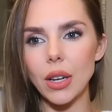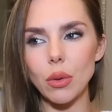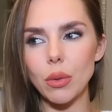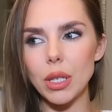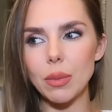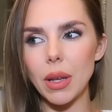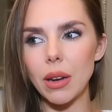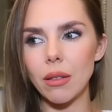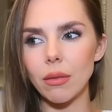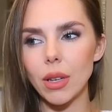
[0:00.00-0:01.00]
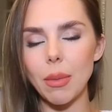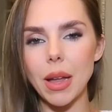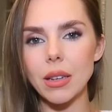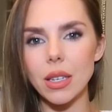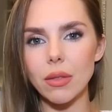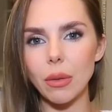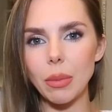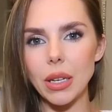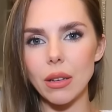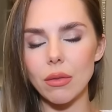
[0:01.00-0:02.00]
I'd always been commended for
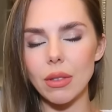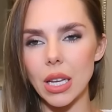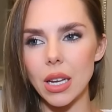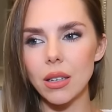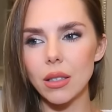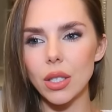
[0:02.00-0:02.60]
being thin.